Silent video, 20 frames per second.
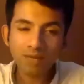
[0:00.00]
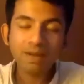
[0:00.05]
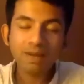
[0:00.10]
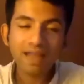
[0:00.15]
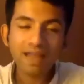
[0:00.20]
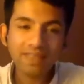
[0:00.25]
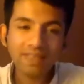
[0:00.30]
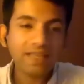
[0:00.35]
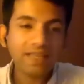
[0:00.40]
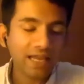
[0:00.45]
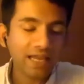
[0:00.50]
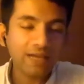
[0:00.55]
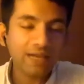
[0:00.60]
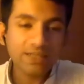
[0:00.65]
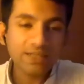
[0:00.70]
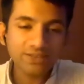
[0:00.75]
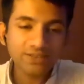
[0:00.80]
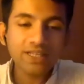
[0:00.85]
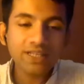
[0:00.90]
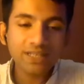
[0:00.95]
But I think it
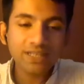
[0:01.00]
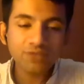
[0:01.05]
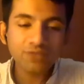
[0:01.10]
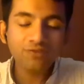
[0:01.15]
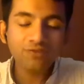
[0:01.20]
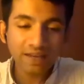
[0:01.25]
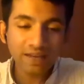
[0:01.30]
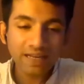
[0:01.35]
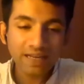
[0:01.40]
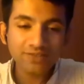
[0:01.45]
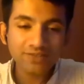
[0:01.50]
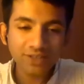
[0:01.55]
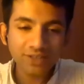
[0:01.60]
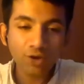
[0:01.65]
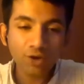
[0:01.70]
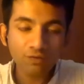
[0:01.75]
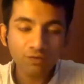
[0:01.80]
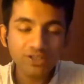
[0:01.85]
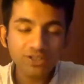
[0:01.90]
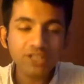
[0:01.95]
is a fantastic
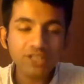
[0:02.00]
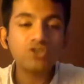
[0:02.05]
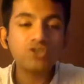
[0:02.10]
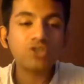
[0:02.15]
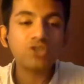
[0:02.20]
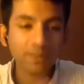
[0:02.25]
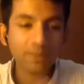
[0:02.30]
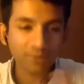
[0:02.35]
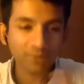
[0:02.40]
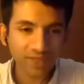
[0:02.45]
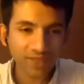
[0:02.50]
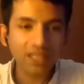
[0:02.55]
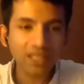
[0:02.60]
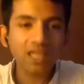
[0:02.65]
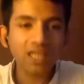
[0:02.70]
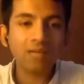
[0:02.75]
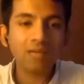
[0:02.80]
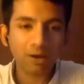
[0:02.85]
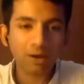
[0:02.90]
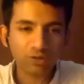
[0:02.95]
conversation to keep
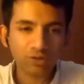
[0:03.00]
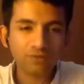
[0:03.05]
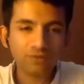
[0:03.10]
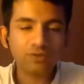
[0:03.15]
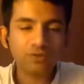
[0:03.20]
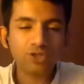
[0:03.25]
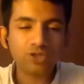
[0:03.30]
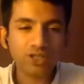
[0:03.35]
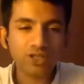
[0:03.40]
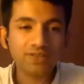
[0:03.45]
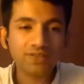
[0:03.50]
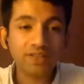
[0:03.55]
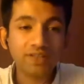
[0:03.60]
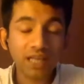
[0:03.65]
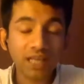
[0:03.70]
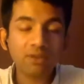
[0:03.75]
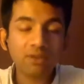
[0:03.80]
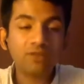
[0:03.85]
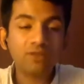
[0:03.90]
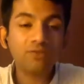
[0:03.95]
thinking about the futures and
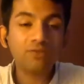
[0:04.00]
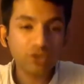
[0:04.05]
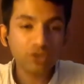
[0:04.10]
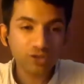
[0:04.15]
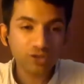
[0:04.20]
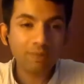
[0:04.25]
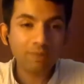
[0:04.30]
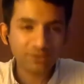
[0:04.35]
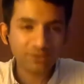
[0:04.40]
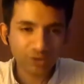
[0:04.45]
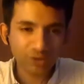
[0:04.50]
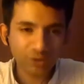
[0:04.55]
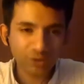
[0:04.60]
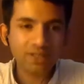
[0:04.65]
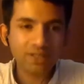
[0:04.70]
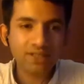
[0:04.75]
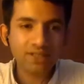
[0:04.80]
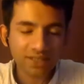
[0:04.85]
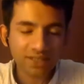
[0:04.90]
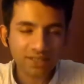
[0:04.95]
thinking about the futures of
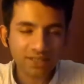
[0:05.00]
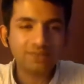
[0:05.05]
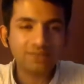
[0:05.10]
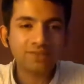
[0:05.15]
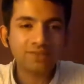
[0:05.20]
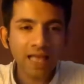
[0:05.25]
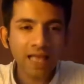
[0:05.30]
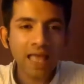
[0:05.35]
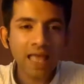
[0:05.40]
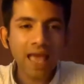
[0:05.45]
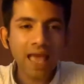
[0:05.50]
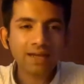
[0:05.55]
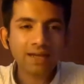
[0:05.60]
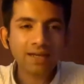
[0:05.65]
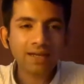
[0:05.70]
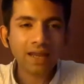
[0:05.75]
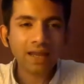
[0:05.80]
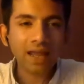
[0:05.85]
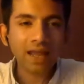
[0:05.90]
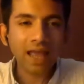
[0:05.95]
masculinities,
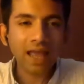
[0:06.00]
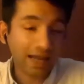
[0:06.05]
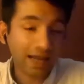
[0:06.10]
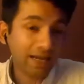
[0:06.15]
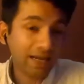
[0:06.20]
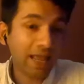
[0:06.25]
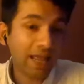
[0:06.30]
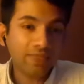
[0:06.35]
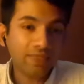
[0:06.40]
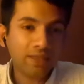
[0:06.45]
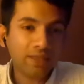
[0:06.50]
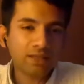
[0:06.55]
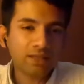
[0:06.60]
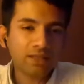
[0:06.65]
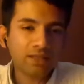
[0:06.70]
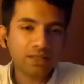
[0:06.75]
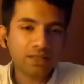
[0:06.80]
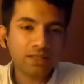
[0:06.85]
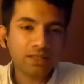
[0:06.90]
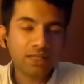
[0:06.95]
and
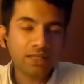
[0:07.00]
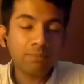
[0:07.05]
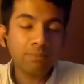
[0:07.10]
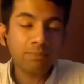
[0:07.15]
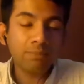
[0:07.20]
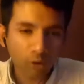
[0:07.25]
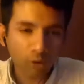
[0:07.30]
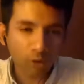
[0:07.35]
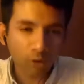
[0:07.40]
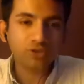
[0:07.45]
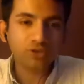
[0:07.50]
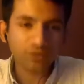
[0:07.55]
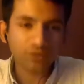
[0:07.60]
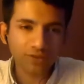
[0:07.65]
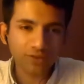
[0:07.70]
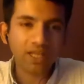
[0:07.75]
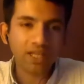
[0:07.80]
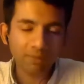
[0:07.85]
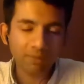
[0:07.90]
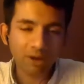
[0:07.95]
the importance of
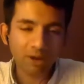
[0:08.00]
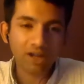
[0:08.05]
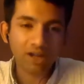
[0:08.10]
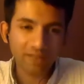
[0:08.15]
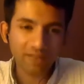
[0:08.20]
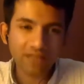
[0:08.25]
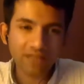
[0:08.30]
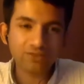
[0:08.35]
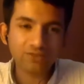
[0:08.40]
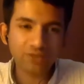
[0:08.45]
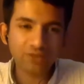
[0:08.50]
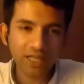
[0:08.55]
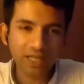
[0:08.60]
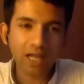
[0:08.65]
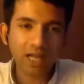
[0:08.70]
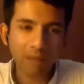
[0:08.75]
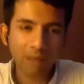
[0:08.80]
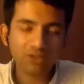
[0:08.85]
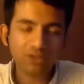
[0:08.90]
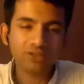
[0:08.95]
thinking about it, I think, has really
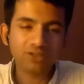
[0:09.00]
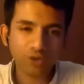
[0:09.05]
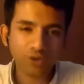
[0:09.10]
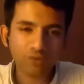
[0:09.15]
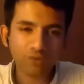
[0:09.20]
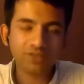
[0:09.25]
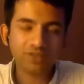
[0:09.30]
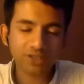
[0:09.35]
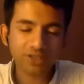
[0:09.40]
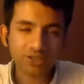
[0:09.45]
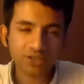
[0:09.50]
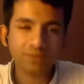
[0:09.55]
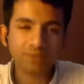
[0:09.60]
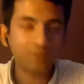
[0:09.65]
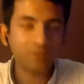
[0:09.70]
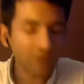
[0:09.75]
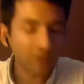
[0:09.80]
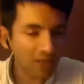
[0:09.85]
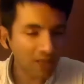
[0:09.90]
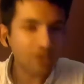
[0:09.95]
come out in this conversation.
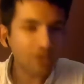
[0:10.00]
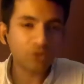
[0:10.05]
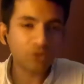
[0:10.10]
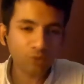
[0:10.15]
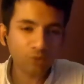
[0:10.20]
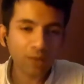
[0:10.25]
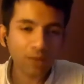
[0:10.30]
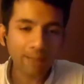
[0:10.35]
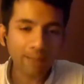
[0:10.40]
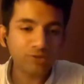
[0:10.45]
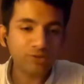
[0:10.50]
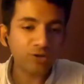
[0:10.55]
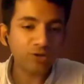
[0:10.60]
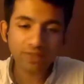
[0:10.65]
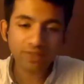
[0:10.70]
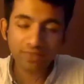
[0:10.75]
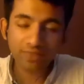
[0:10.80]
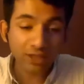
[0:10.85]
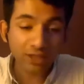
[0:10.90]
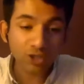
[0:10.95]
So
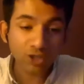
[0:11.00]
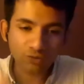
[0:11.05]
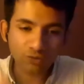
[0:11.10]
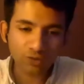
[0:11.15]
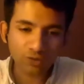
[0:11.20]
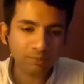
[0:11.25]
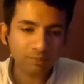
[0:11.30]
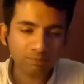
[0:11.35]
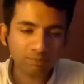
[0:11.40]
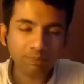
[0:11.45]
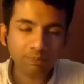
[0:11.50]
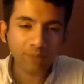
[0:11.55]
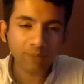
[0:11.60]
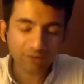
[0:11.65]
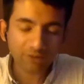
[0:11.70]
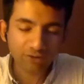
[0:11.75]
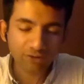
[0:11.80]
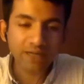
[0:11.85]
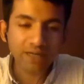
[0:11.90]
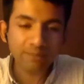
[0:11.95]
absolutely, thank you for the
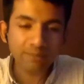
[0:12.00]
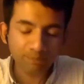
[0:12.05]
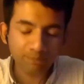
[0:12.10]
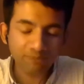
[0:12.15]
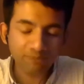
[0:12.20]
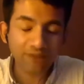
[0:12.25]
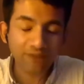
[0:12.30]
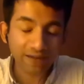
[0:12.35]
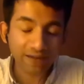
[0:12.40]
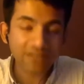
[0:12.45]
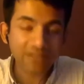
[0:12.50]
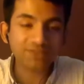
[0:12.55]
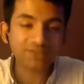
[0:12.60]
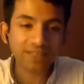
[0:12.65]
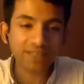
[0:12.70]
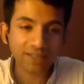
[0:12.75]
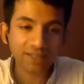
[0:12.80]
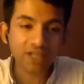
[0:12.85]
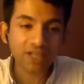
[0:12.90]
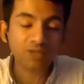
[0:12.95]
really fantastic
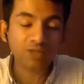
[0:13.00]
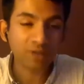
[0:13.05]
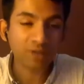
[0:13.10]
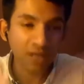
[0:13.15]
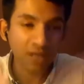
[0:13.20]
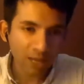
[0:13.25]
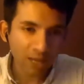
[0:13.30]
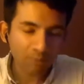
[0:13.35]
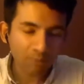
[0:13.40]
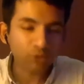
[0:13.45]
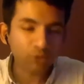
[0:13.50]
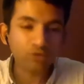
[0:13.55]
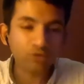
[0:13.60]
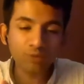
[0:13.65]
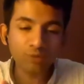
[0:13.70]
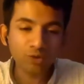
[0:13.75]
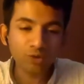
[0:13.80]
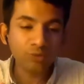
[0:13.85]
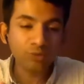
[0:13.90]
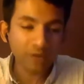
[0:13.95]
engagement, both from
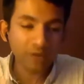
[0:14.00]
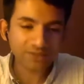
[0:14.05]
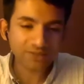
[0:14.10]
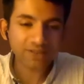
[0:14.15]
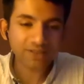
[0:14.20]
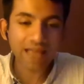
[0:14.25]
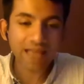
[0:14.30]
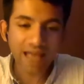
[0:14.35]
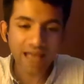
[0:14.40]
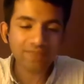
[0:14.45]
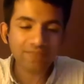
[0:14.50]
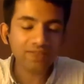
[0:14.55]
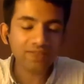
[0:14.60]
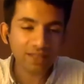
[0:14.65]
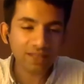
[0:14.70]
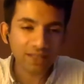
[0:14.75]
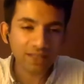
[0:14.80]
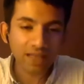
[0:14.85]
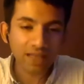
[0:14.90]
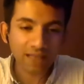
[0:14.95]
you, Leslie, and
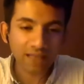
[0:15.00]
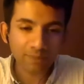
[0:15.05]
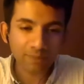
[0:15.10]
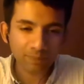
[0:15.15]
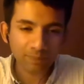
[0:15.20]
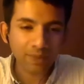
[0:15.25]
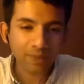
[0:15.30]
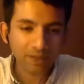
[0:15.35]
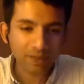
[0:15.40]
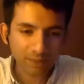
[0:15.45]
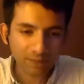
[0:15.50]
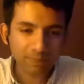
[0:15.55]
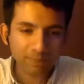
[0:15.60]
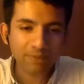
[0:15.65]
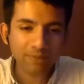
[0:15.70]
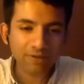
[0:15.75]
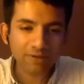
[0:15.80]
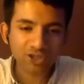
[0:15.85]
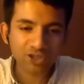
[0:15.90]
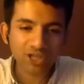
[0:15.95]
the
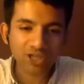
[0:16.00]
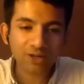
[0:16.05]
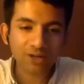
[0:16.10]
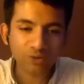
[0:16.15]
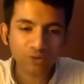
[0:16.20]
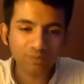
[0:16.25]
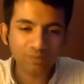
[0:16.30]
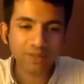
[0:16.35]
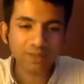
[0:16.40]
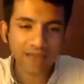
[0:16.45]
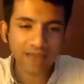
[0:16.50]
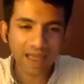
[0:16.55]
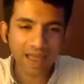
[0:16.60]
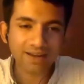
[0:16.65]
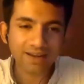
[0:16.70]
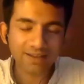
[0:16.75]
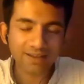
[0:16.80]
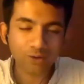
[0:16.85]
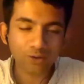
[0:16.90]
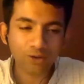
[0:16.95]
people in the chat who've been
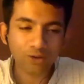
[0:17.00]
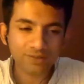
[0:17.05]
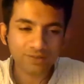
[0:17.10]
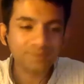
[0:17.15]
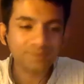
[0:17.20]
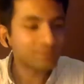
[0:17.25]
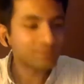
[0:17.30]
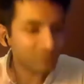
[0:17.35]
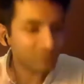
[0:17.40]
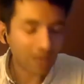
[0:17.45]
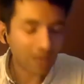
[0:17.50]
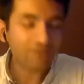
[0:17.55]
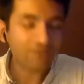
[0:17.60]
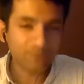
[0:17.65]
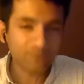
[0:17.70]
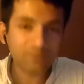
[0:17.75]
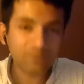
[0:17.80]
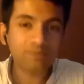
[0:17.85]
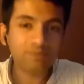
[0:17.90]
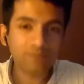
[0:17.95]
adding thoughts. I
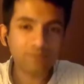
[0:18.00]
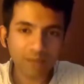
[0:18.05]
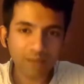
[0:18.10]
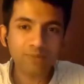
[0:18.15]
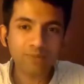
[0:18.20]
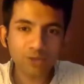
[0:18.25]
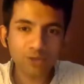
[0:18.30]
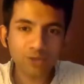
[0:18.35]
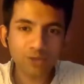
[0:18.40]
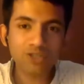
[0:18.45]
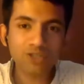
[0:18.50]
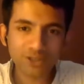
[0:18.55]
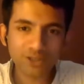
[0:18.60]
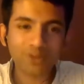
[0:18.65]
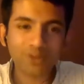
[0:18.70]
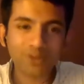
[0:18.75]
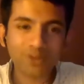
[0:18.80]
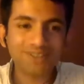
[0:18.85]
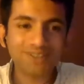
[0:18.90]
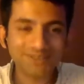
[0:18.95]
hugely
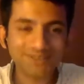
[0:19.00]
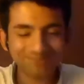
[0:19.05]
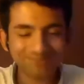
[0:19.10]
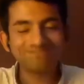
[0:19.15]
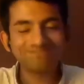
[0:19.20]
enjoyed this.